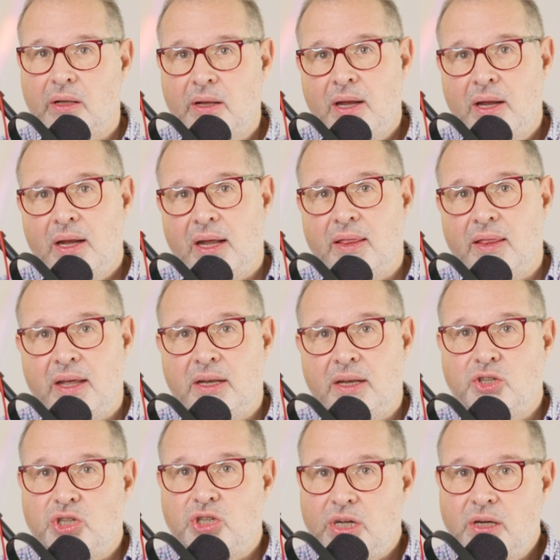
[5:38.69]
And then
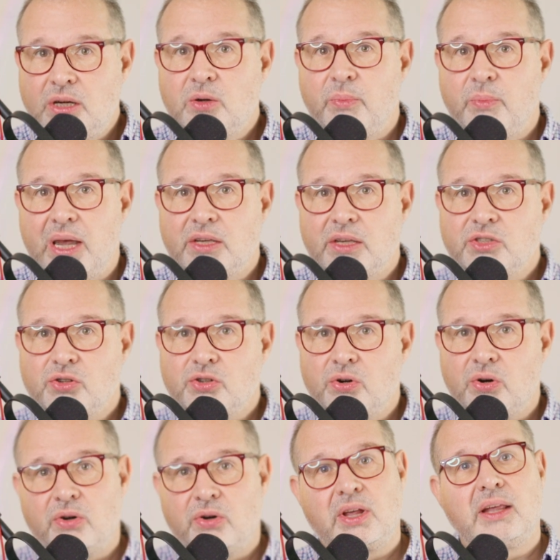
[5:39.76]
Jito makes sure
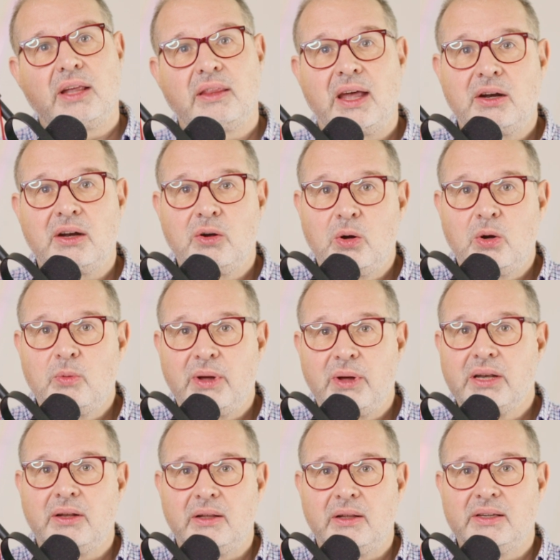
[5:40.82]
that that whole bundle
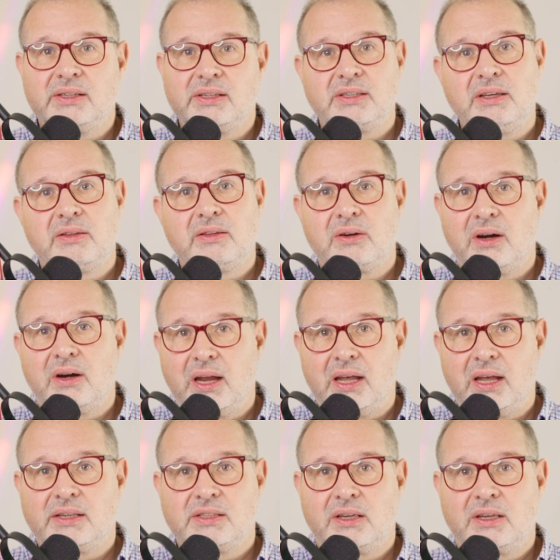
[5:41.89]
is either
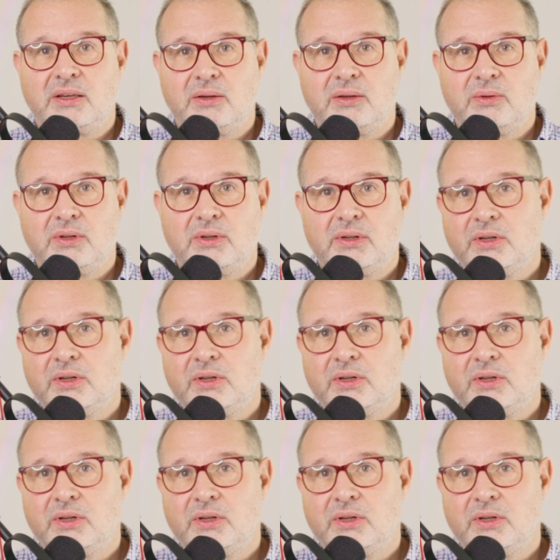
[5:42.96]
executed